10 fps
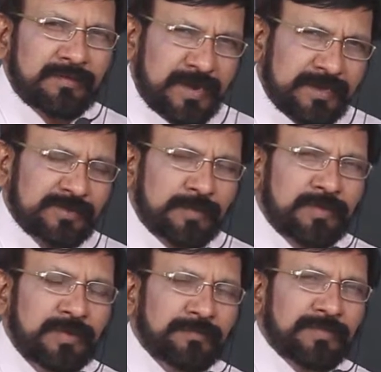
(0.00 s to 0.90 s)
For
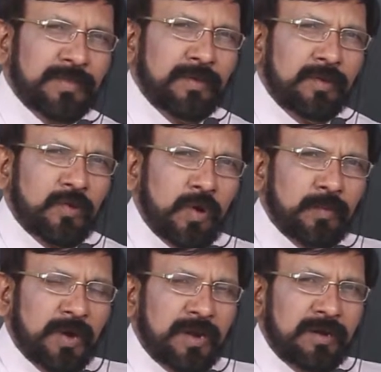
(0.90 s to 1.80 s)
example,
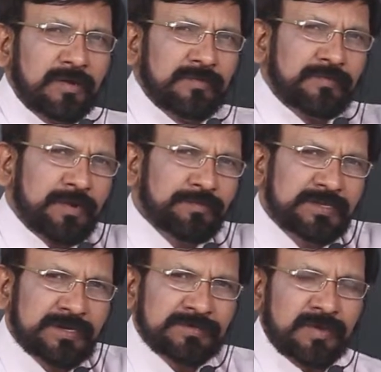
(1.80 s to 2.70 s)
COBOL for
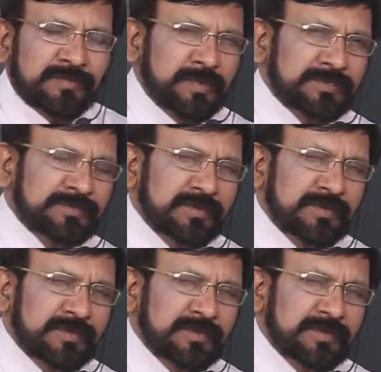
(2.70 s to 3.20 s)
business purpose,